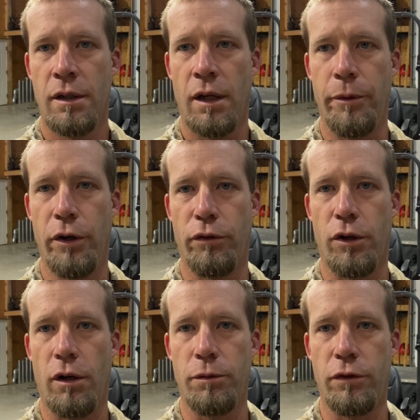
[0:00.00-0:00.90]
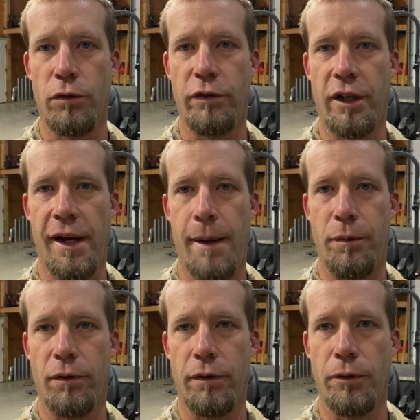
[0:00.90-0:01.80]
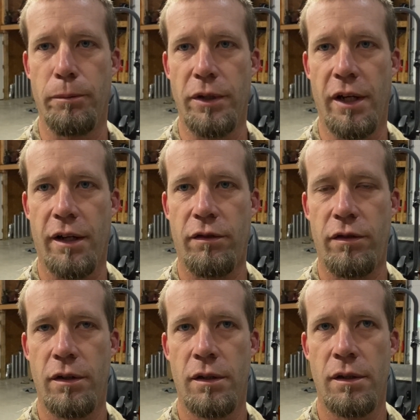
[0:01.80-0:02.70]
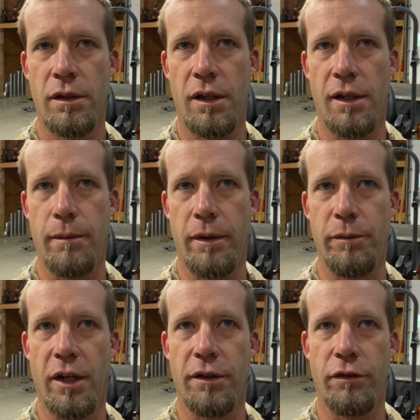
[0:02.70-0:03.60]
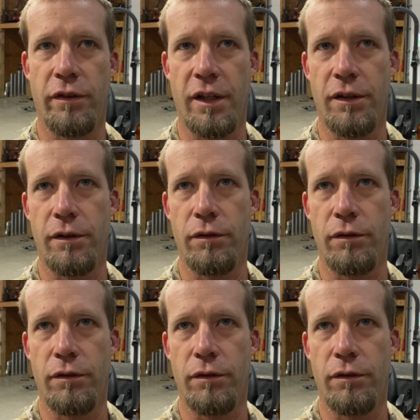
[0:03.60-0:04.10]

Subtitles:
Overall, I'm still very happy with the little BX. I understand